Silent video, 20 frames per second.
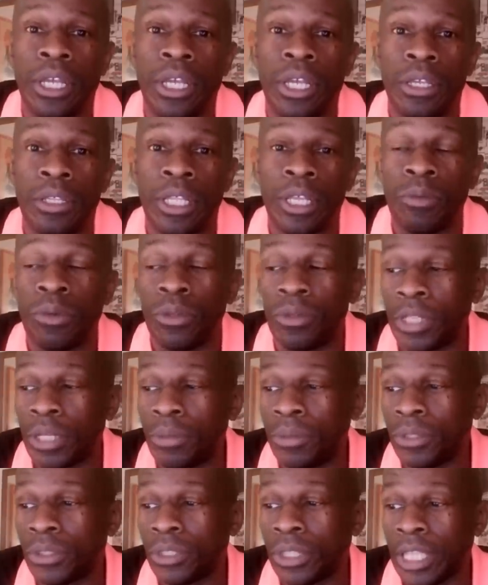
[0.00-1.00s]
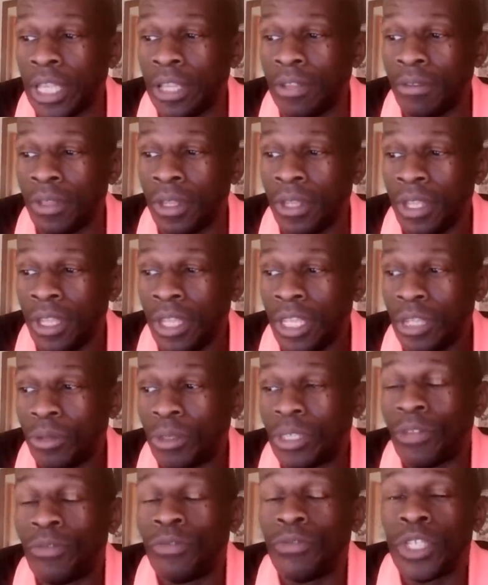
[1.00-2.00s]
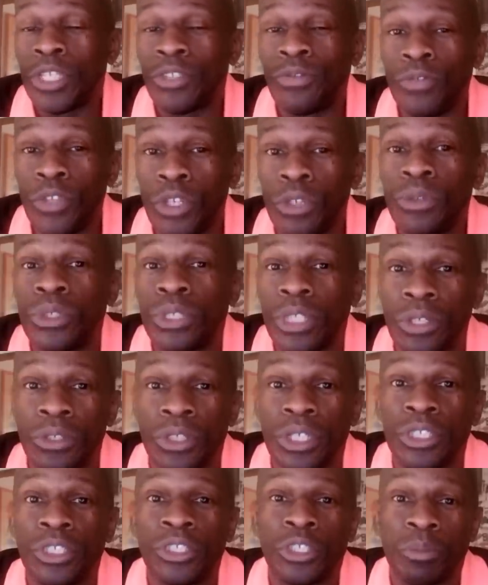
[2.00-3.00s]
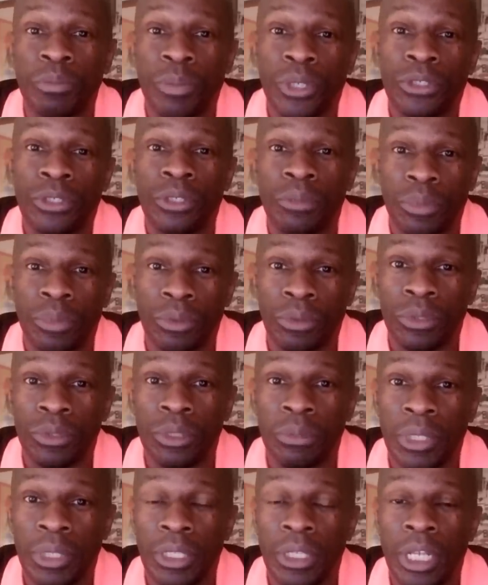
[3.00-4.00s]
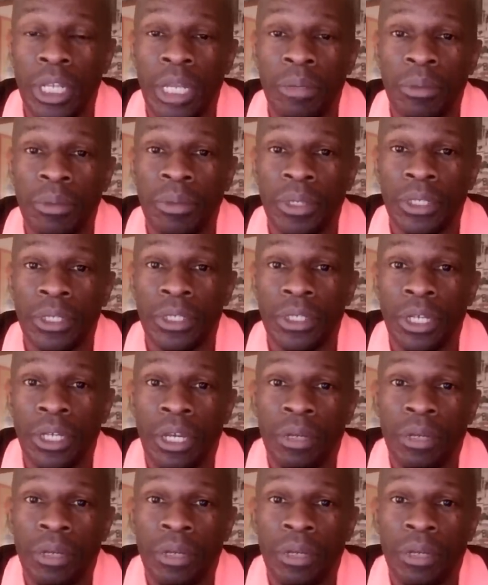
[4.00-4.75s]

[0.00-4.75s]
Uh, they want they want to get they want to have as few socialists as possible to be in the Labour Party.